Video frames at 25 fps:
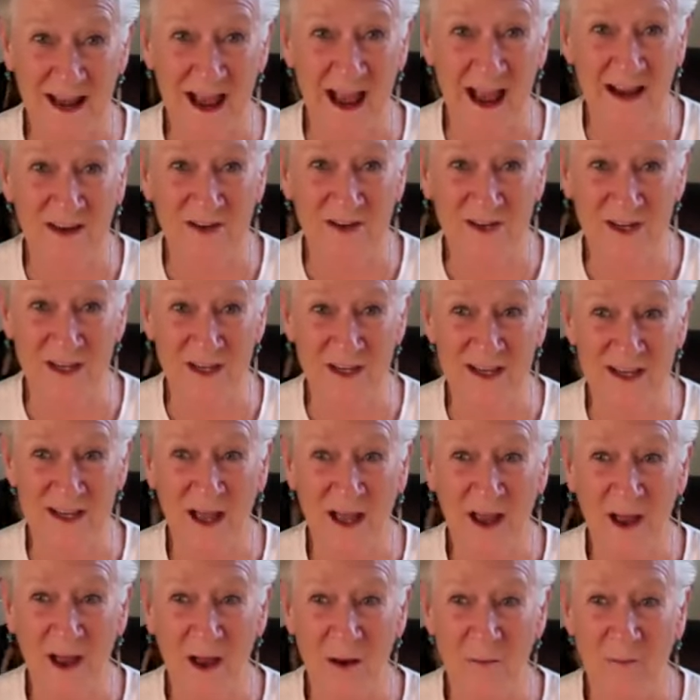Actually,
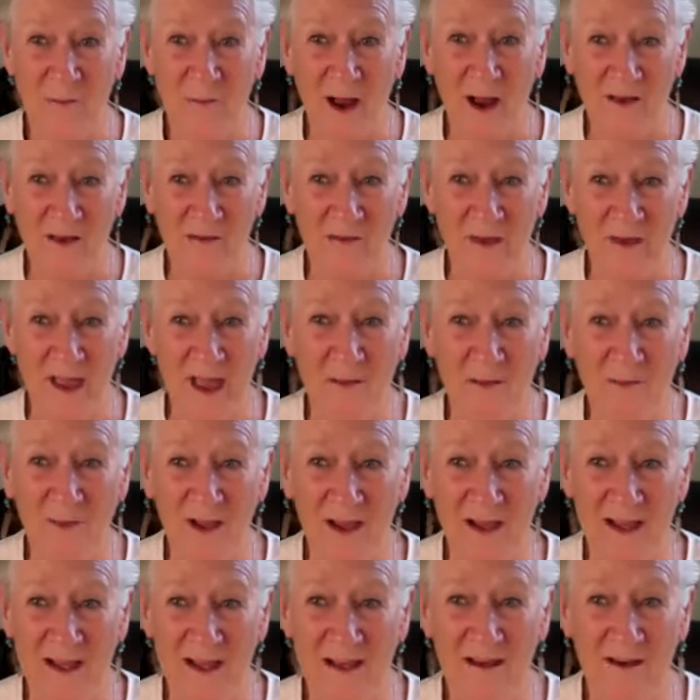my
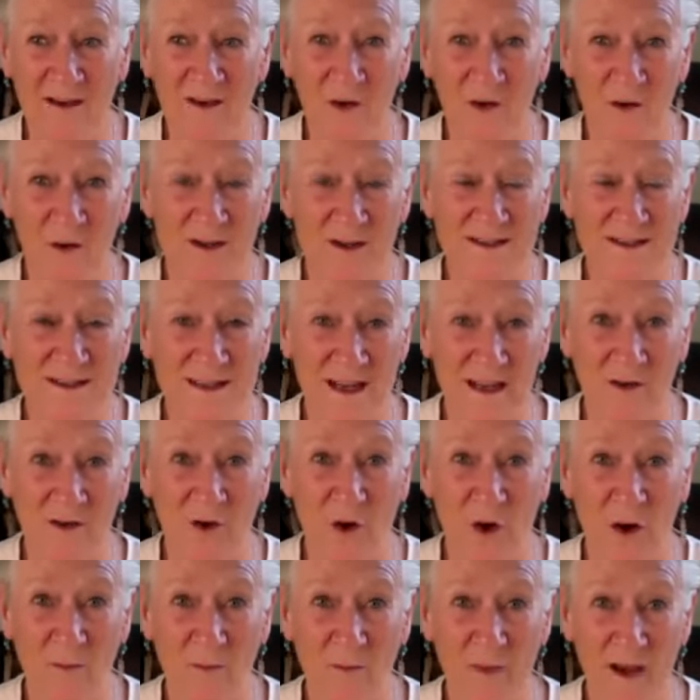family noticed and
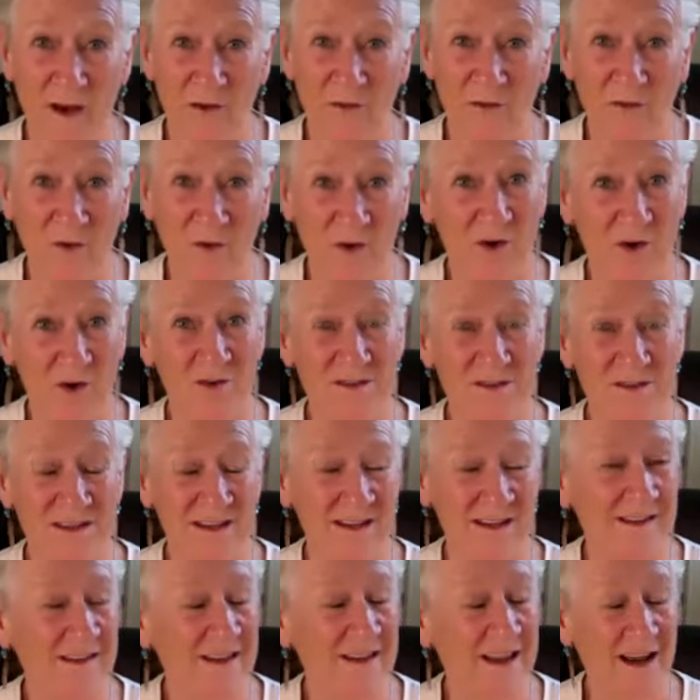commented first.
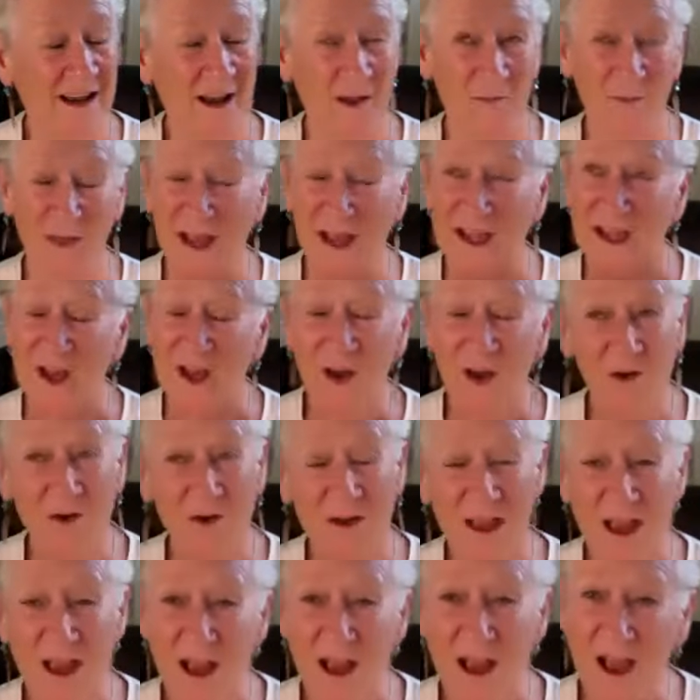And then I'm like, oh,
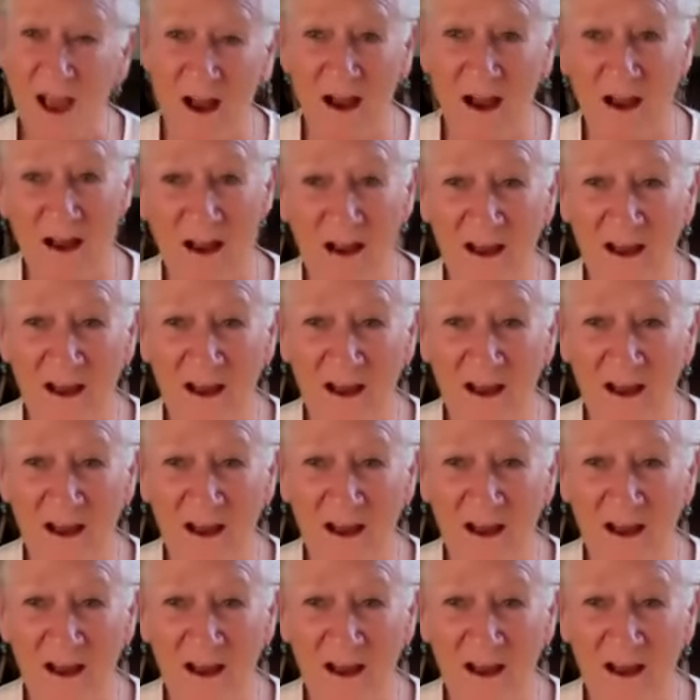yeah.